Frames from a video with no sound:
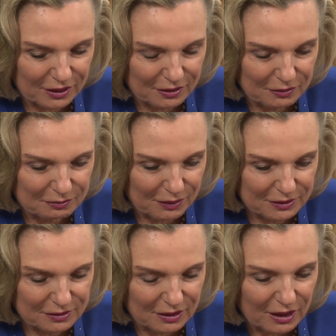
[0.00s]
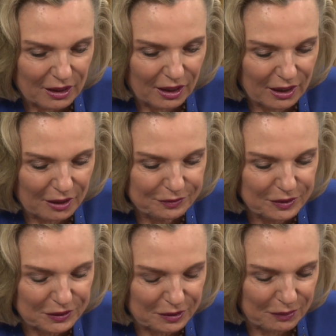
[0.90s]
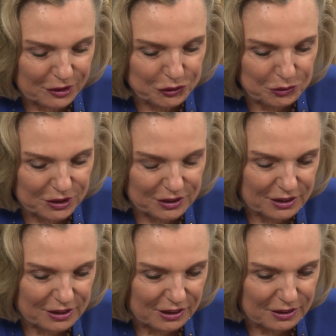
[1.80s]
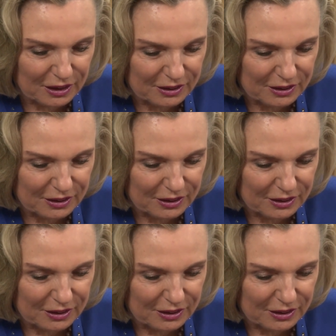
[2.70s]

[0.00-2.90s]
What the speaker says: I feel that my duties as a